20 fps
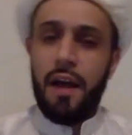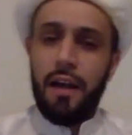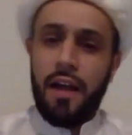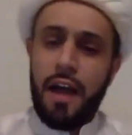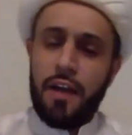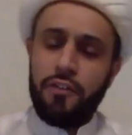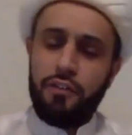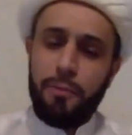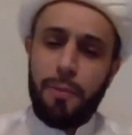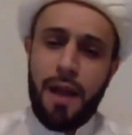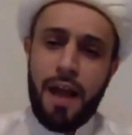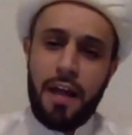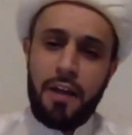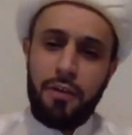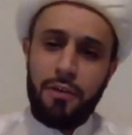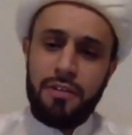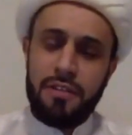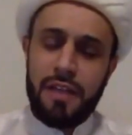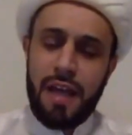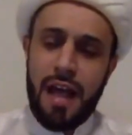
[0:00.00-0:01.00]
Allah
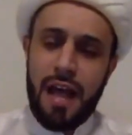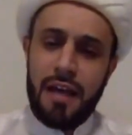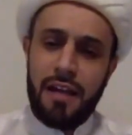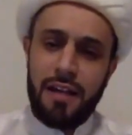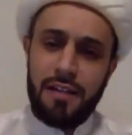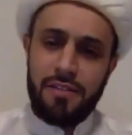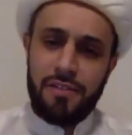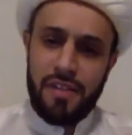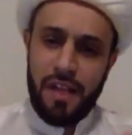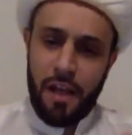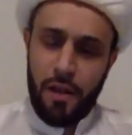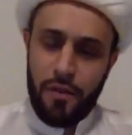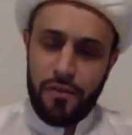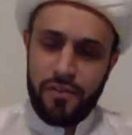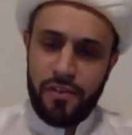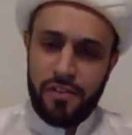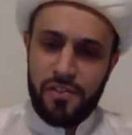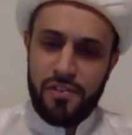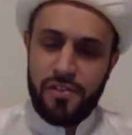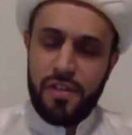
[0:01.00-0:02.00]
subhanahu wa ta'ala
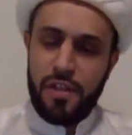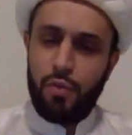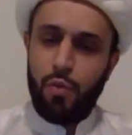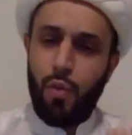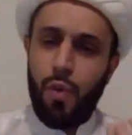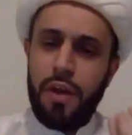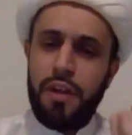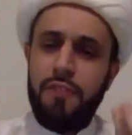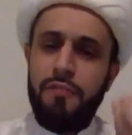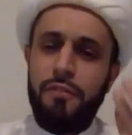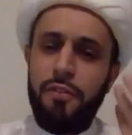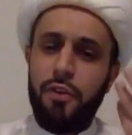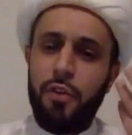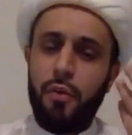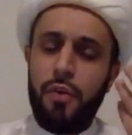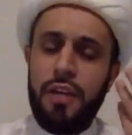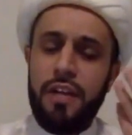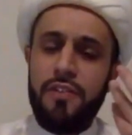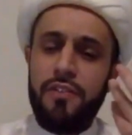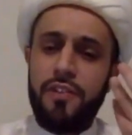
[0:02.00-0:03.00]
tells us that one of
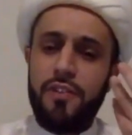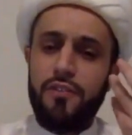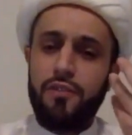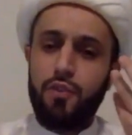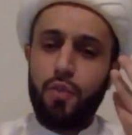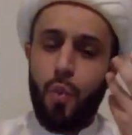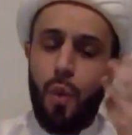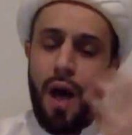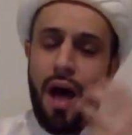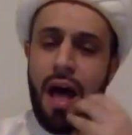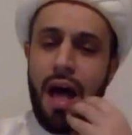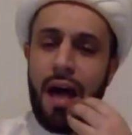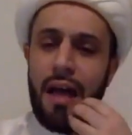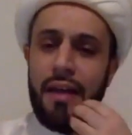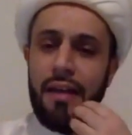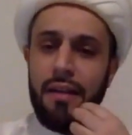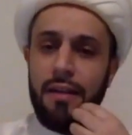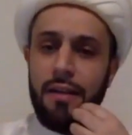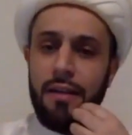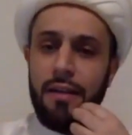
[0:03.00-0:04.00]
the reasons
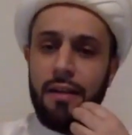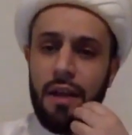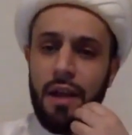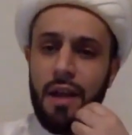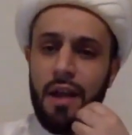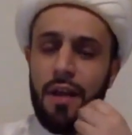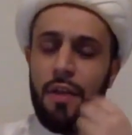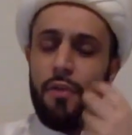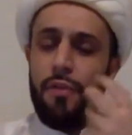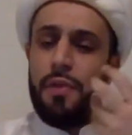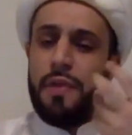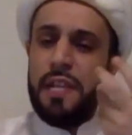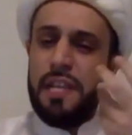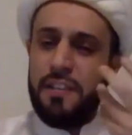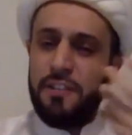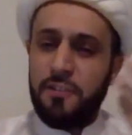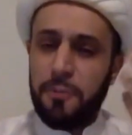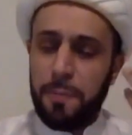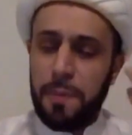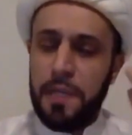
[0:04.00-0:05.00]
why
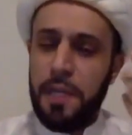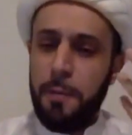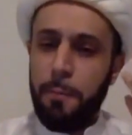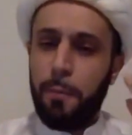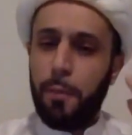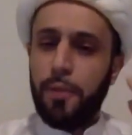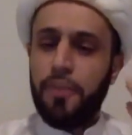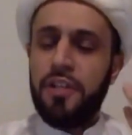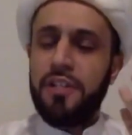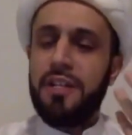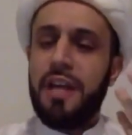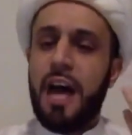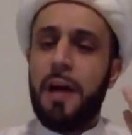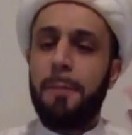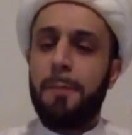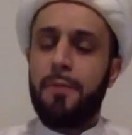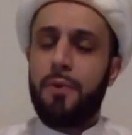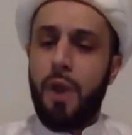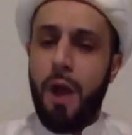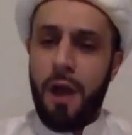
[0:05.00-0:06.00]
these people did
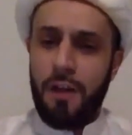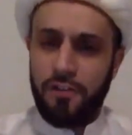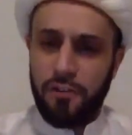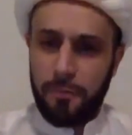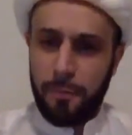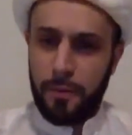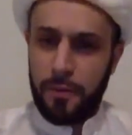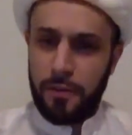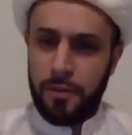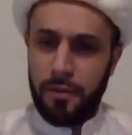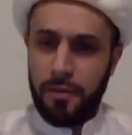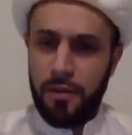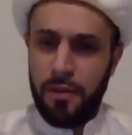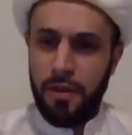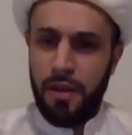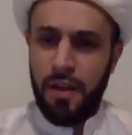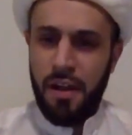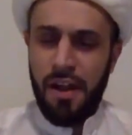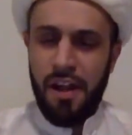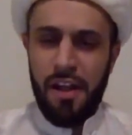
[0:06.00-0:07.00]
not prosper,
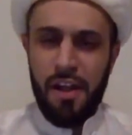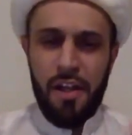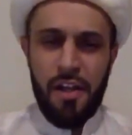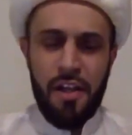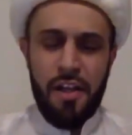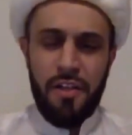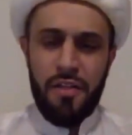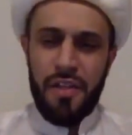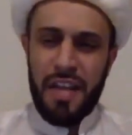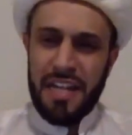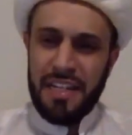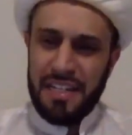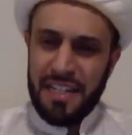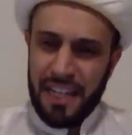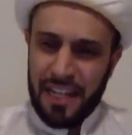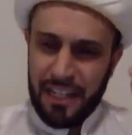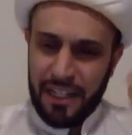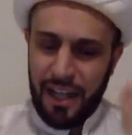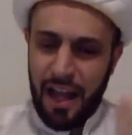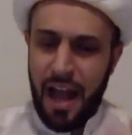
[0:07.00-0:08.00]
they
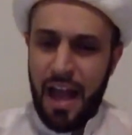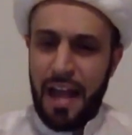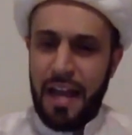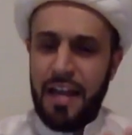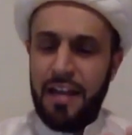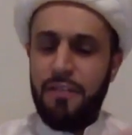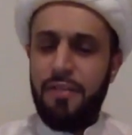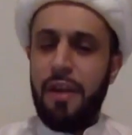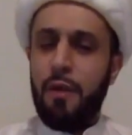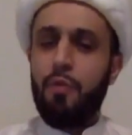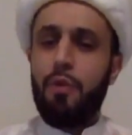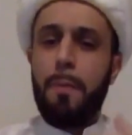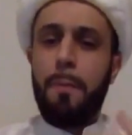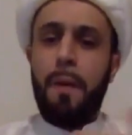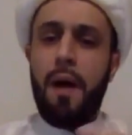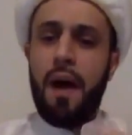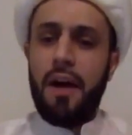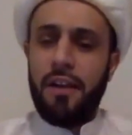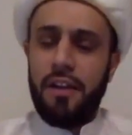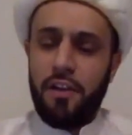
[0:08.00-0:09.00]
declined, they
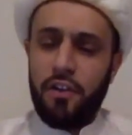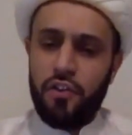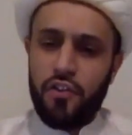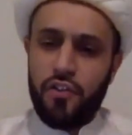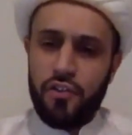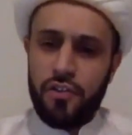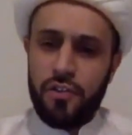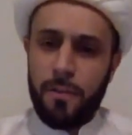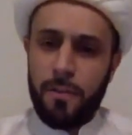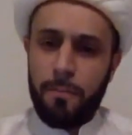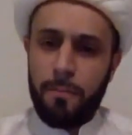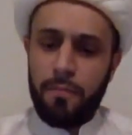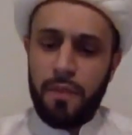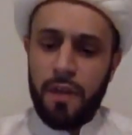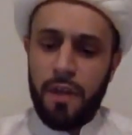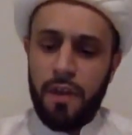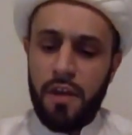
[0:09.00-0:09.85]
were punished,